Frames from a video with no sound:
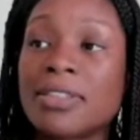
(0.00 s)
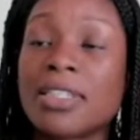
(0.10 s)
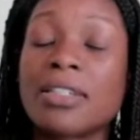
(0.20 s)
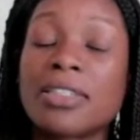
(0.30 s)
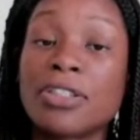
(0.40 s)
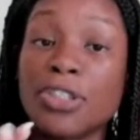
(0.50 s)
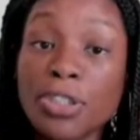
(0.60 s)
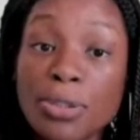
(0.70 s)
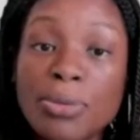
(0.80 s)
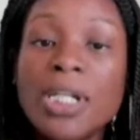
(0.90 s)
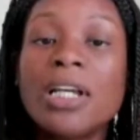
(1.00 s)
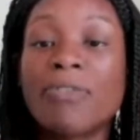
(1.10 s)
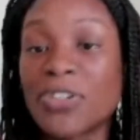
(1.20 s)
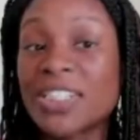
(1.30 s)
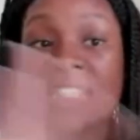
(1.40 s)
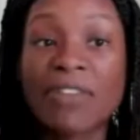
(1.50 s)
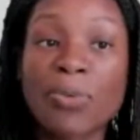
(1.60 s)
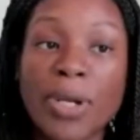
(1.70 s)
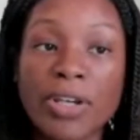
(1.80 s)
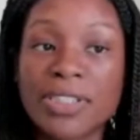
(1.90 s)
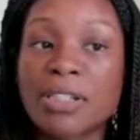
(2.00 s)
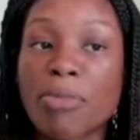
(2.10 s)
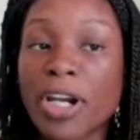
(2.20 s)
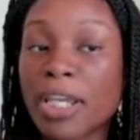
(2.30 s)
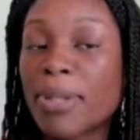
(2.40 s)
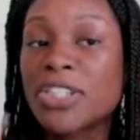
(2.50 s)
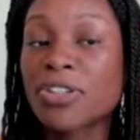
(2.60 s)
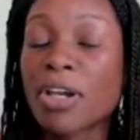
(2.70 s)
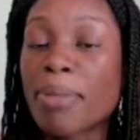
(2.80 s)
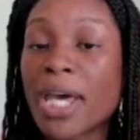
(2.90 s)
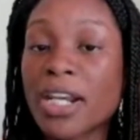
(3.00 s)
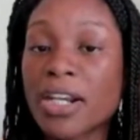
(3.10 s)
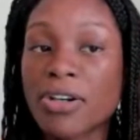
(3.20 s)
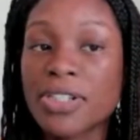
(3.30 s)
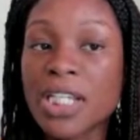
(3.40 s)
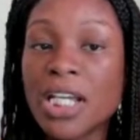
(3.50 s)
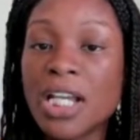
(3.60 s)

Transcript: to you versus everyone else in the marketplace, your competitors,